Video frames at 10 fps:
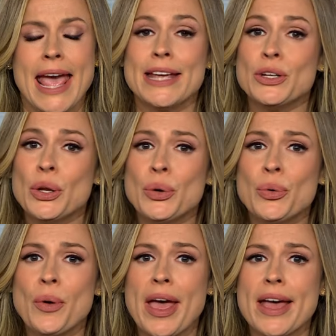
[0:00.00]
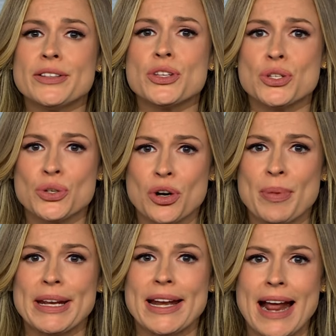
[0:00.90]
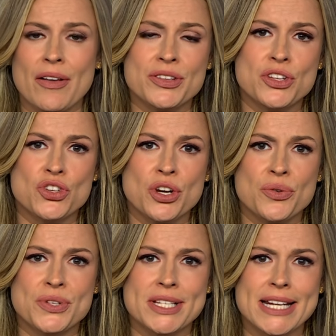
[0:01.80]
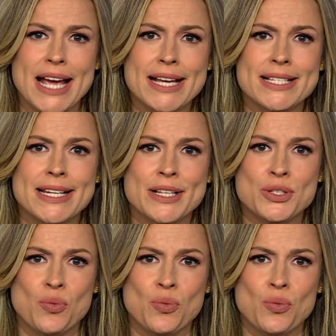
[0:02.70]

A new and disturbing analysis shows attacks against